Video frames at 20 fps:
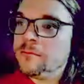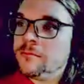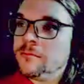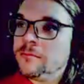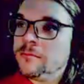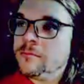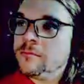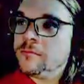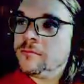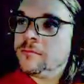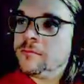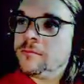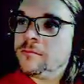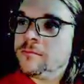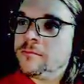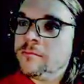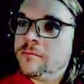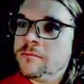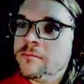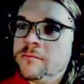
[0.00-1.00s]

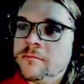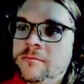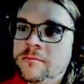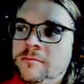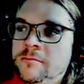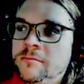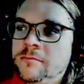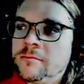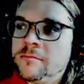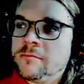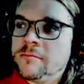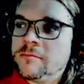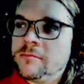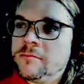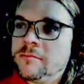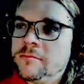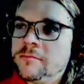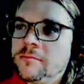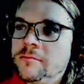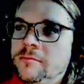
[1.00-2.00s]

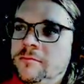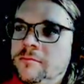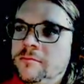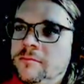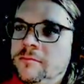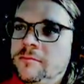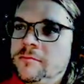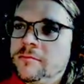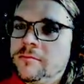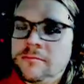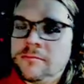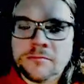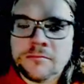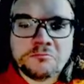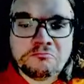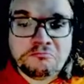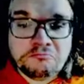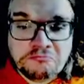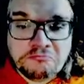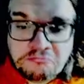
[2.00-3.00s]

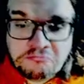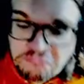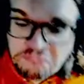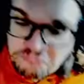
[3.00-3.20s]
[no speech]